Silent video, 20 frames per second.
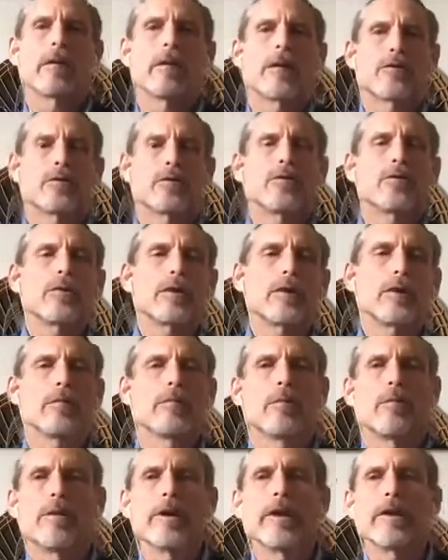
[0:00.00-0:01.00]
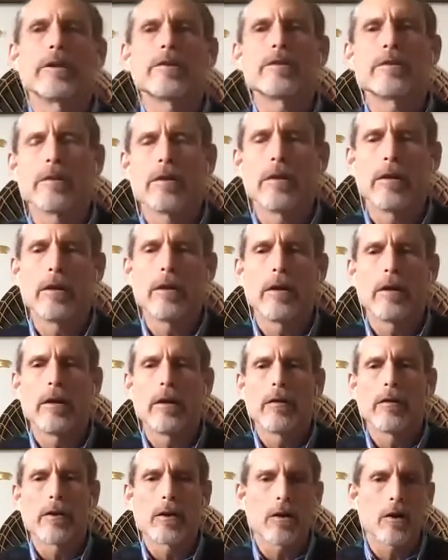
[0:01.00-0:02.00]
truly embrace
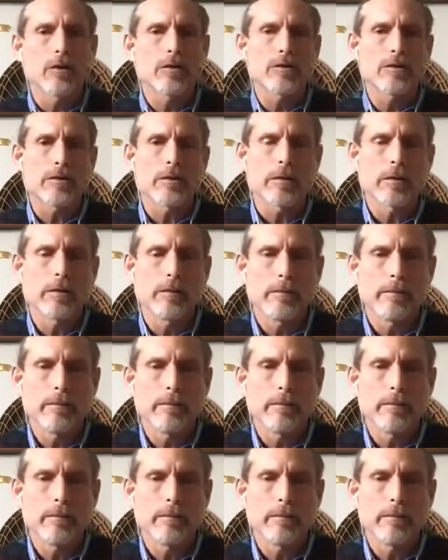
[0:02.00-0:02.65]
the culture,